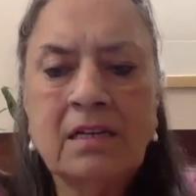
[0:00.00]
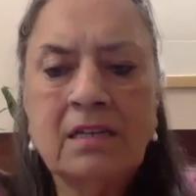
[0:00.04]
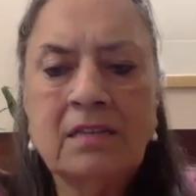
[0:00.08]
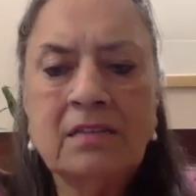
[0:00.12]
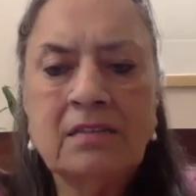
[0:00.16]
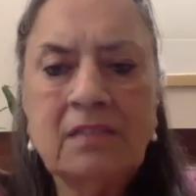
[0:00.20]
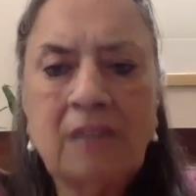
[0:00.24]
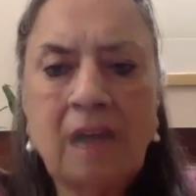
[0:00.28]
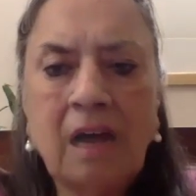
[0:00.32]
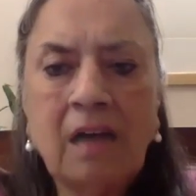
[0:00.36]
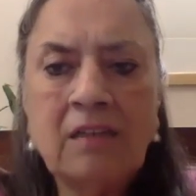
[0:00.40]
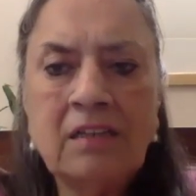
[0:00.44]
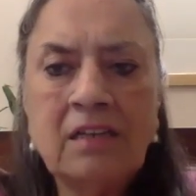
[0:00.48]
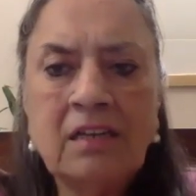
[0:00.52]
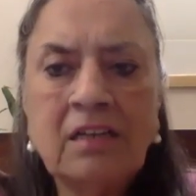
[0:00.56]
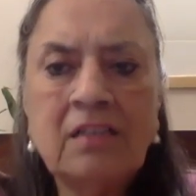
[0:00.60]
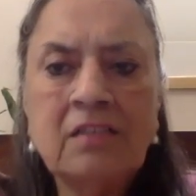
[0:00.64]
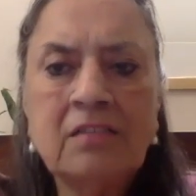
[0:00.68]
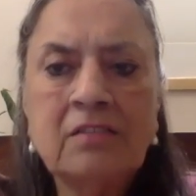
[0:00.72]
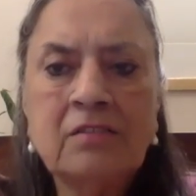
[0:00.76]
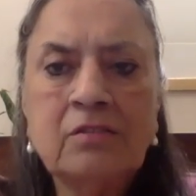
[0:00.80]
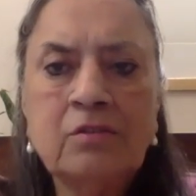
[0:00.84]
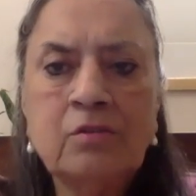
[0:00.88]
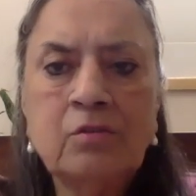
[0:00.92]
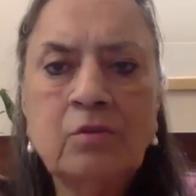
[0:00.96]

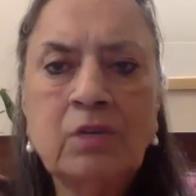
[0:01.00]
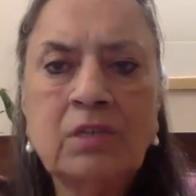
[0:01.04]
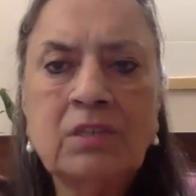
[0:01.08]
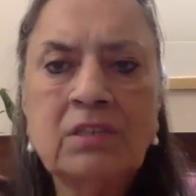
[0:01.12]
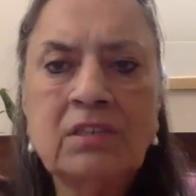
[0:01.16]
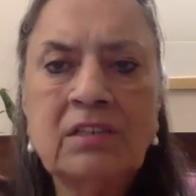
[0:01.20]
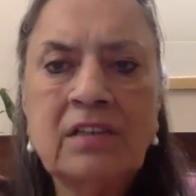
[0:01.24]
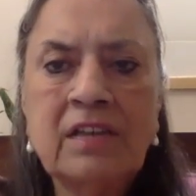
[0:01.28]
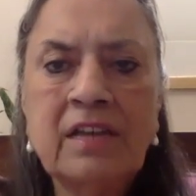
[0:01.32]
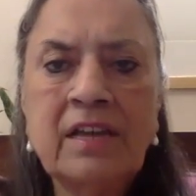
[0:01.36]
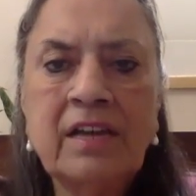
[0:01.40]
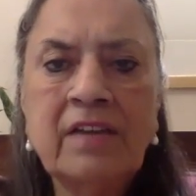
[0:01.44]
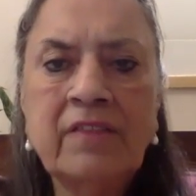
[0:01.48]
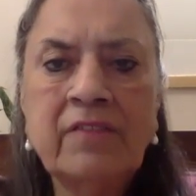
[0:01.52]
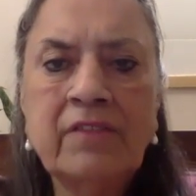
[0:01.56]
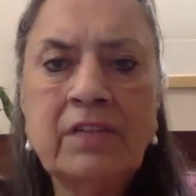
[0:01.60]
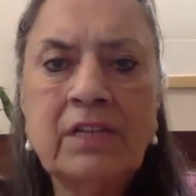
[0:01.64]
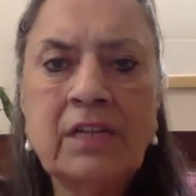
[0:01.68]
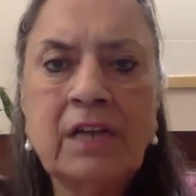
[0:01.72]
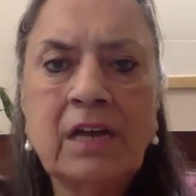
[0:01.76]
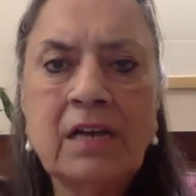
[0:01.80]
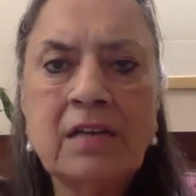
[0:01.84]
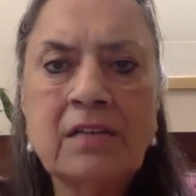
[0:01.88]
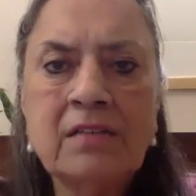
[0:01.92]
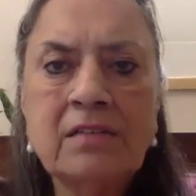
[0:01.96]
sadhaks who were staying with
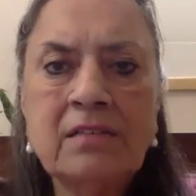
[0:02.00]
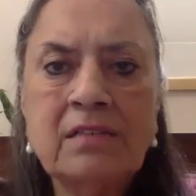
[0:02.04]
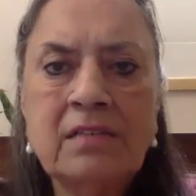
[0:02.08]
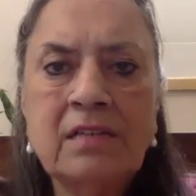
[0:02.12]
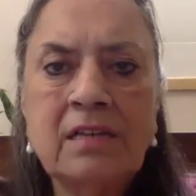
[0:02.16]
us,